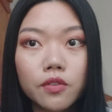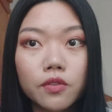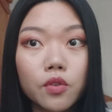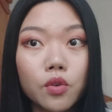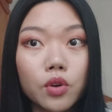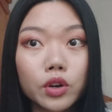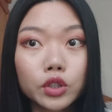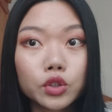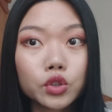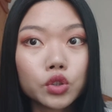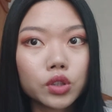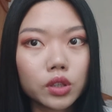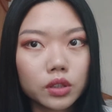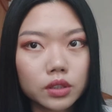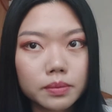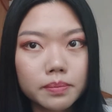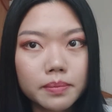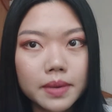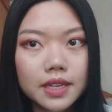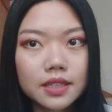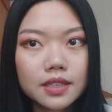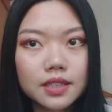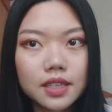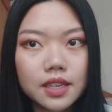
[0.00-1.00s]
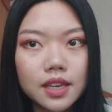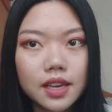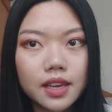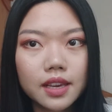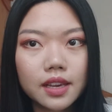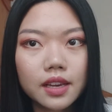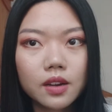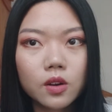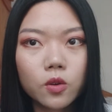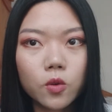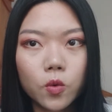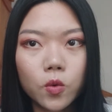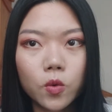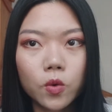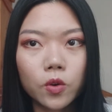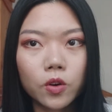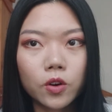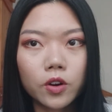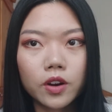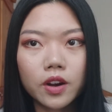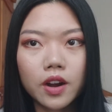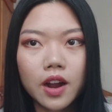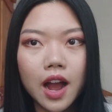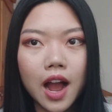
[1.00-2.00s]
for a short meeting
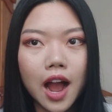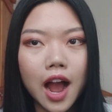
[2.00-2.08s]
or